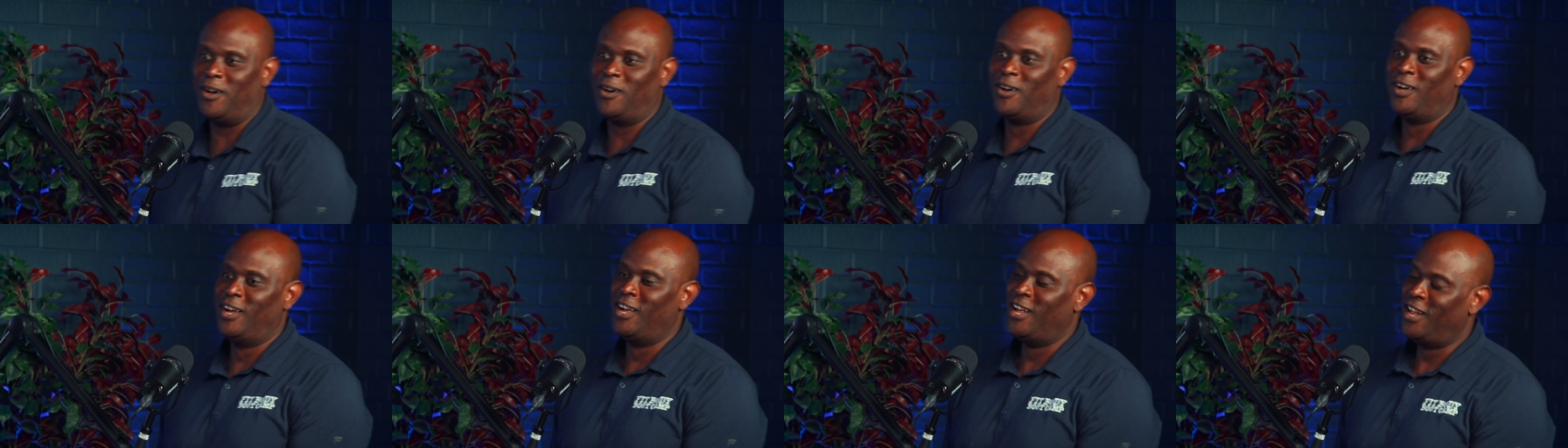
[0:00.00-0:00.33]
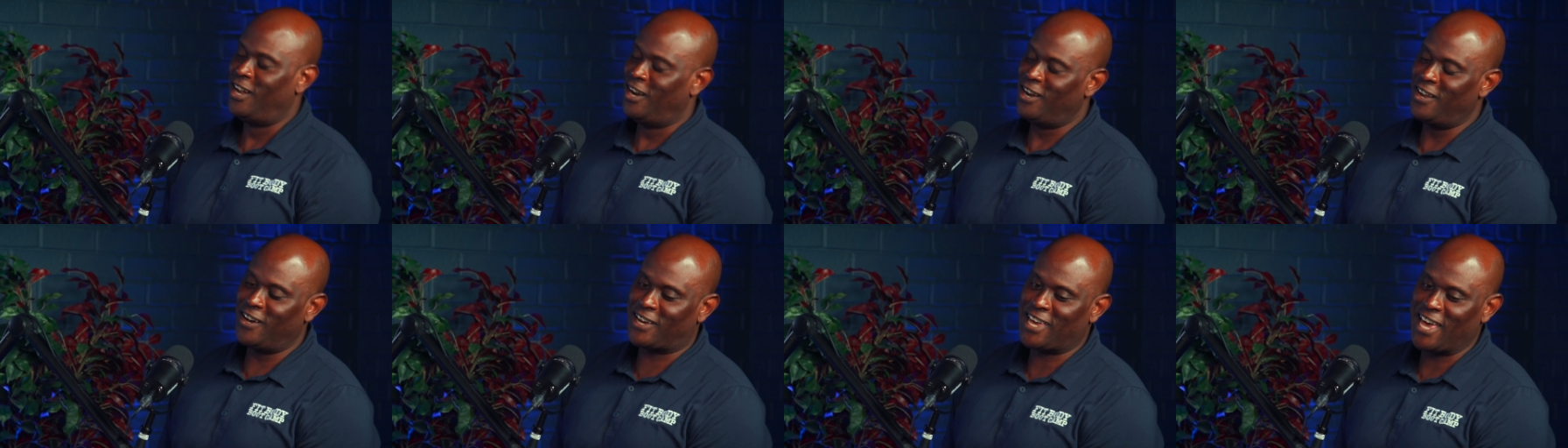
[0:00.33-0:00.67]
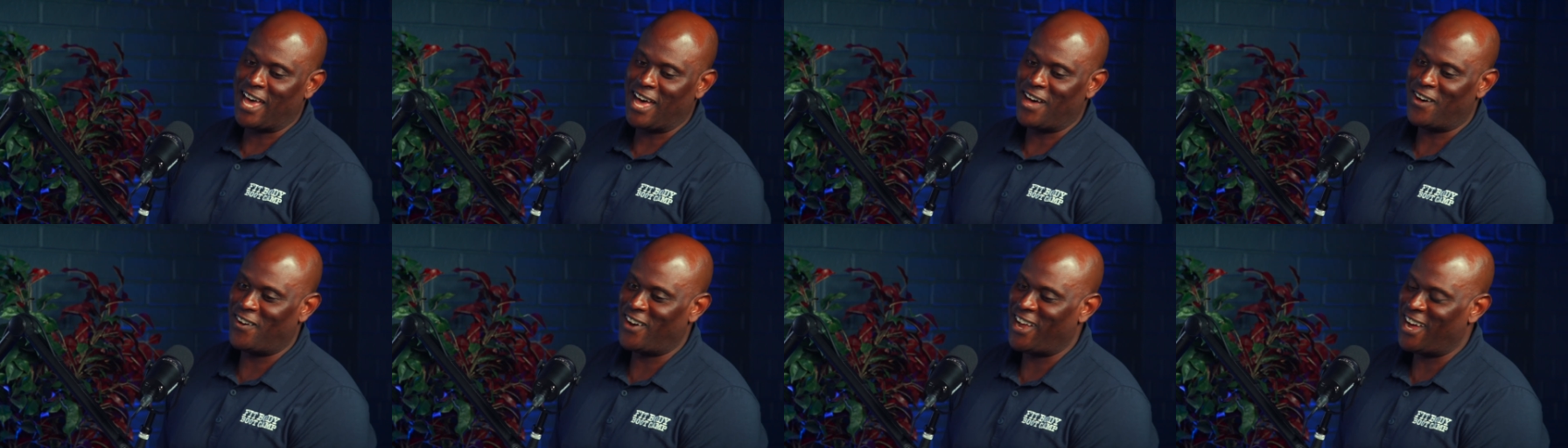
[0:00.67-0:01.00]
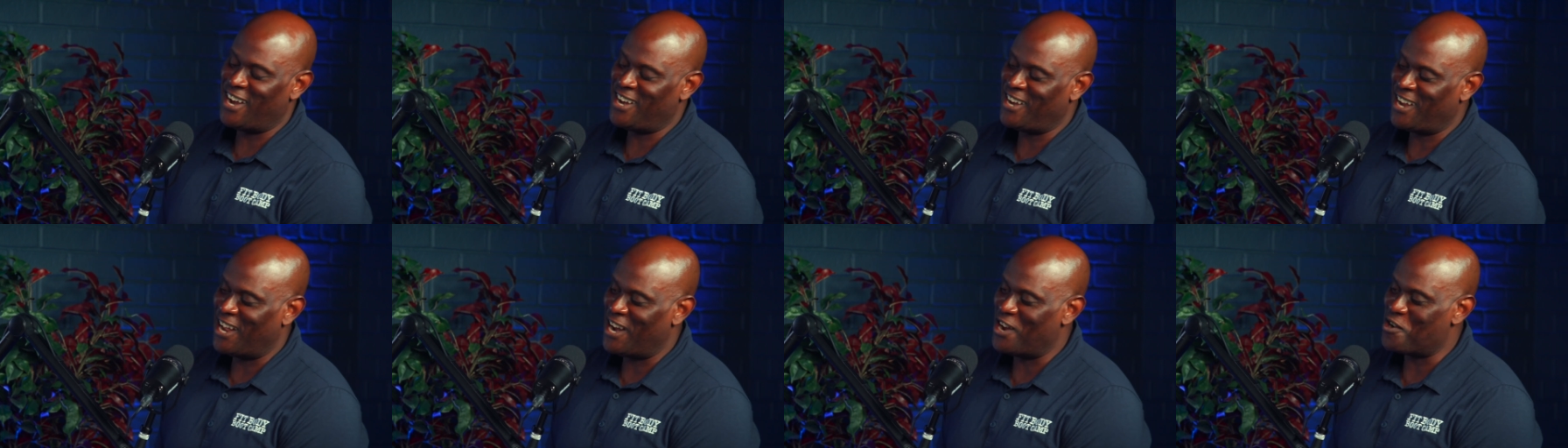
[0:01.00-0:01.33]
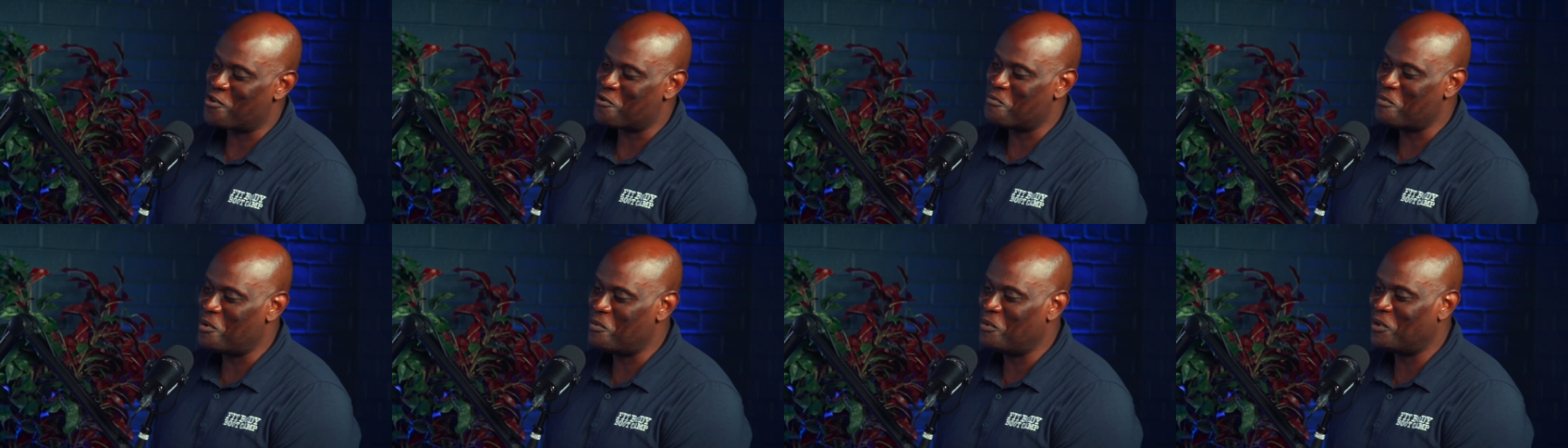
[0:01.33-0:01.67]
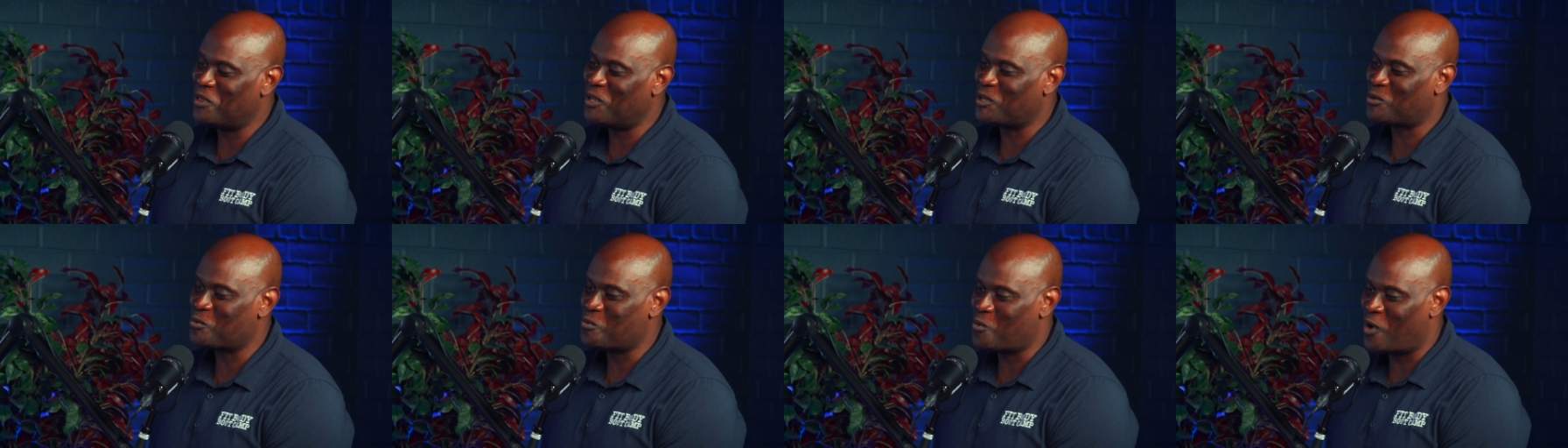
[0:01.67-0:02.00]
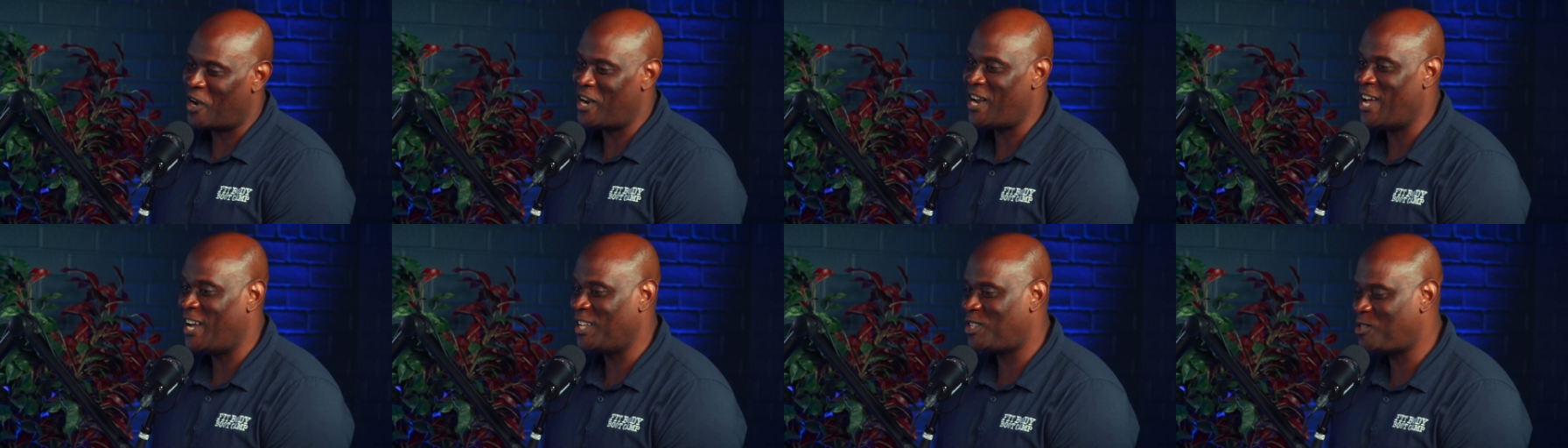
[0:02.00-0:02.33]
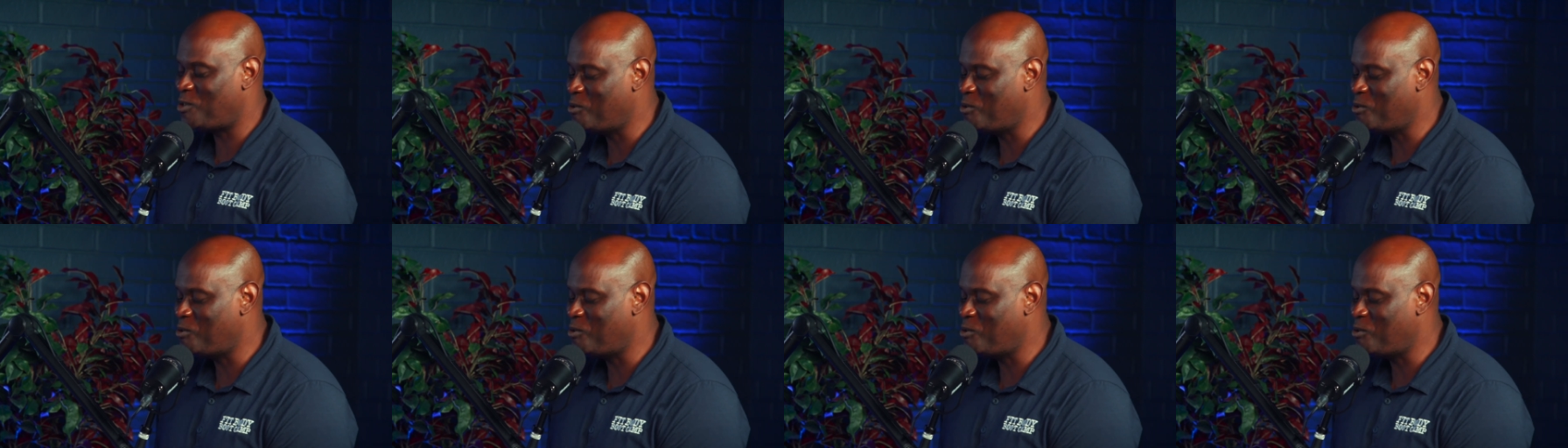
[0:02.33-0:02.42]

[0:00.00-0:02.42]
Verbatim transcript: Now. Look out. And, and I remember this one night,